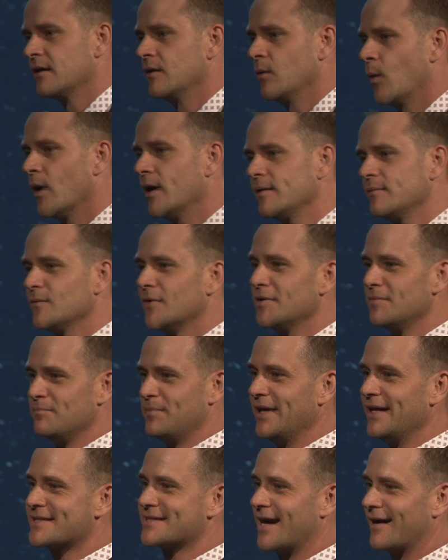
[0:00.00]
What, what
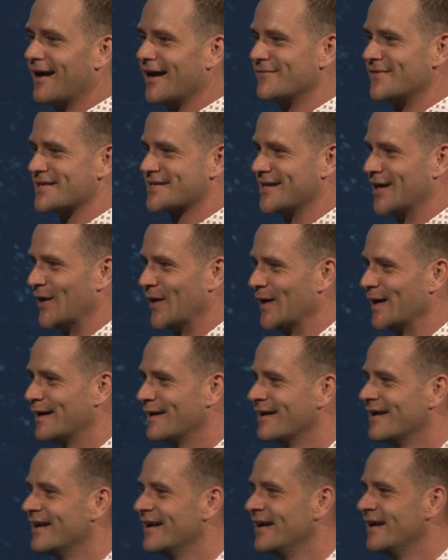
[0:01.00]
beats our adversary?
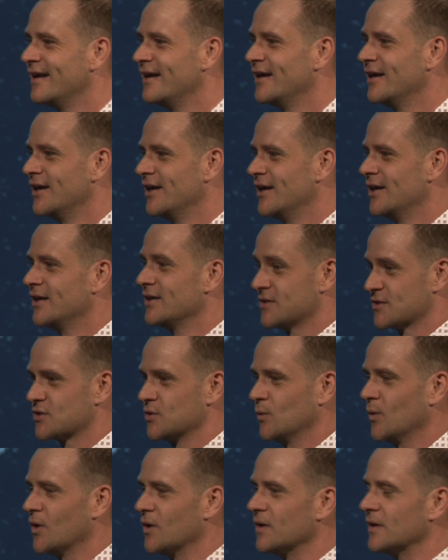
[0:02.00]
It's the
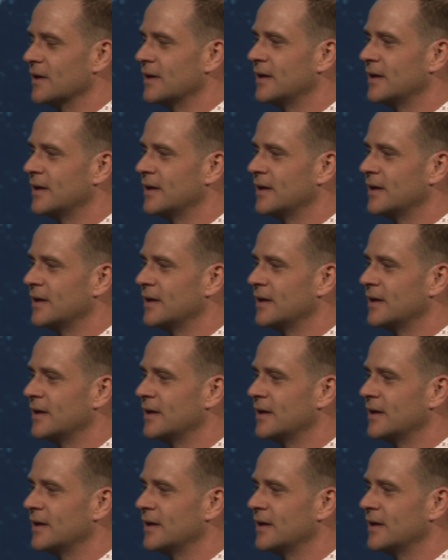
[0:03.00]
word.